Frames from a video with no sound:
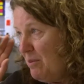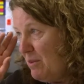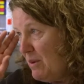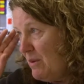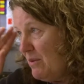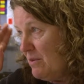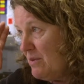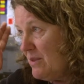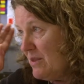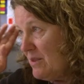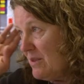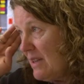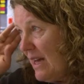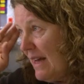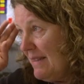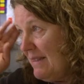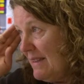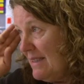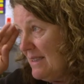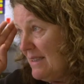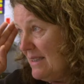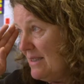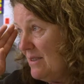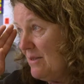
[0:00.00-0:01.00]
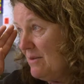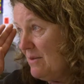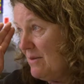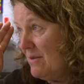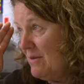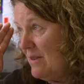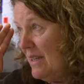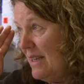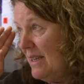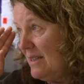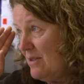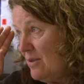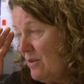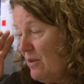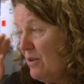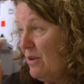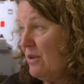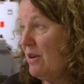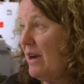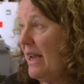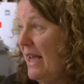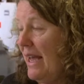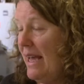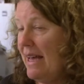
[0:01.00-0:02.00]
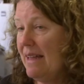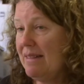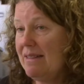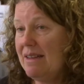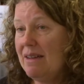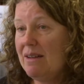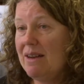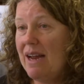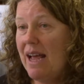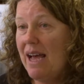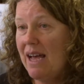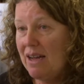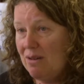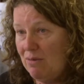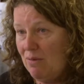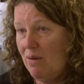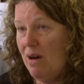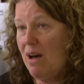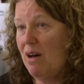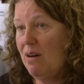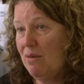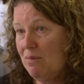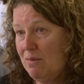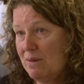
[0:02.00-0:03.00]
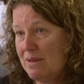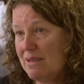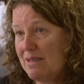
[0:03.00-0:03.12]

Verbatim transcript: exhalation process, that relaxation, and suddenly then